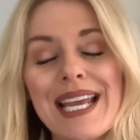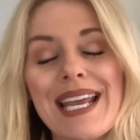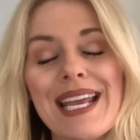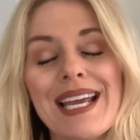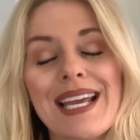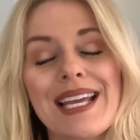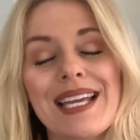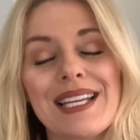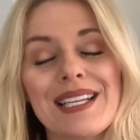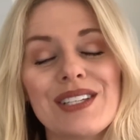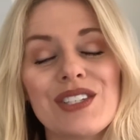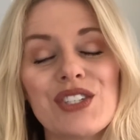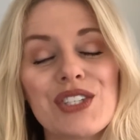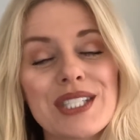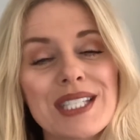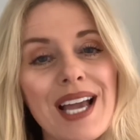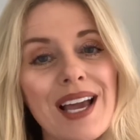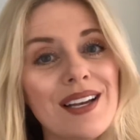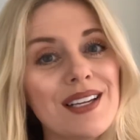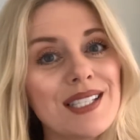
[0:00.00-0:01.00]
and
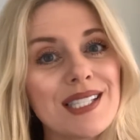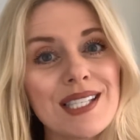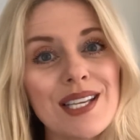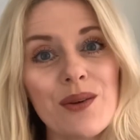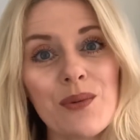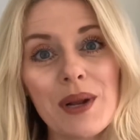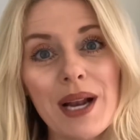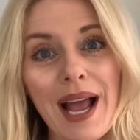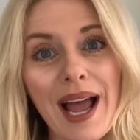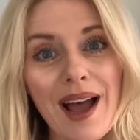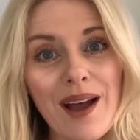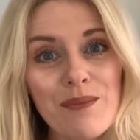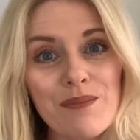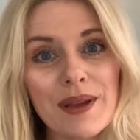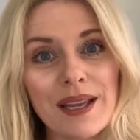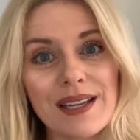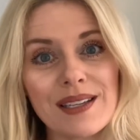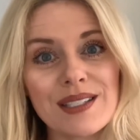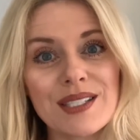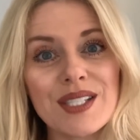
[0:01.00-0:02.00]
just kind of see what
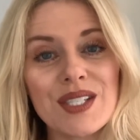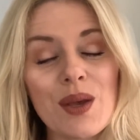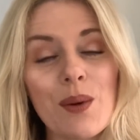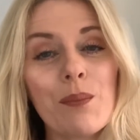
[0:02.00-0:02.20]
happens.